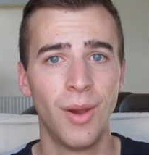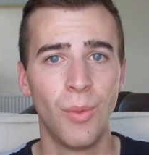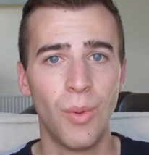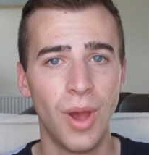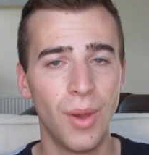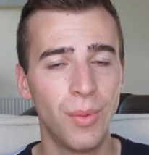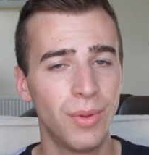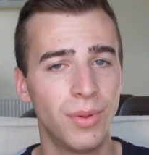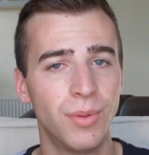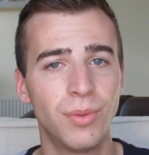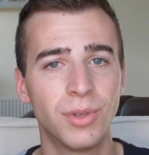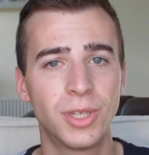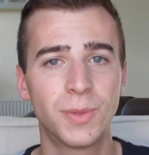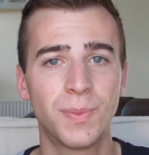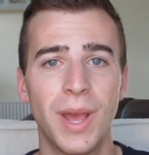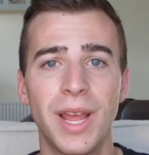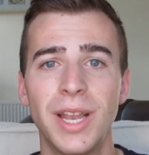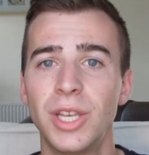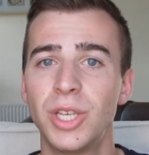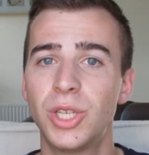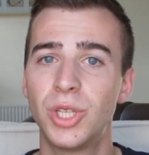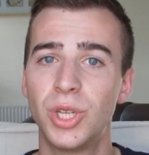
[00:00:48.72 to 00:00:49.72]
where we will
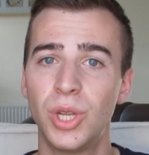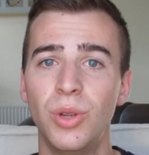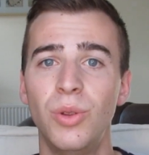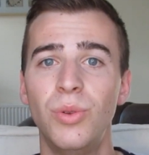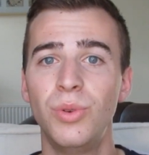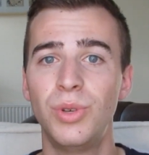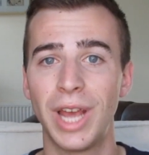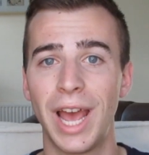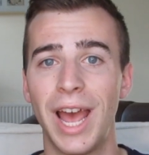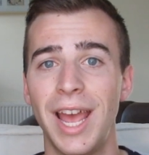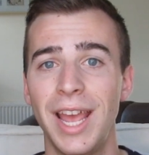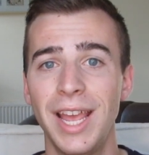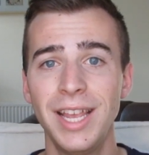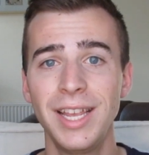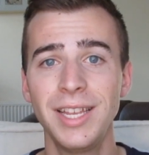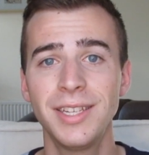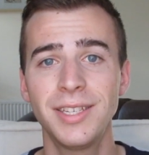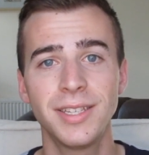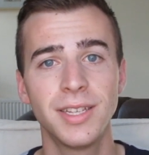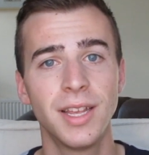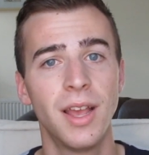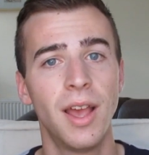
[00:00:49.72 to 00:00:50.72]
spend 2
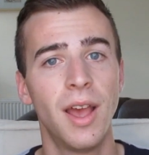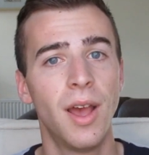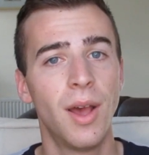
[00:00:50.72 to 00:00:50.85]
days.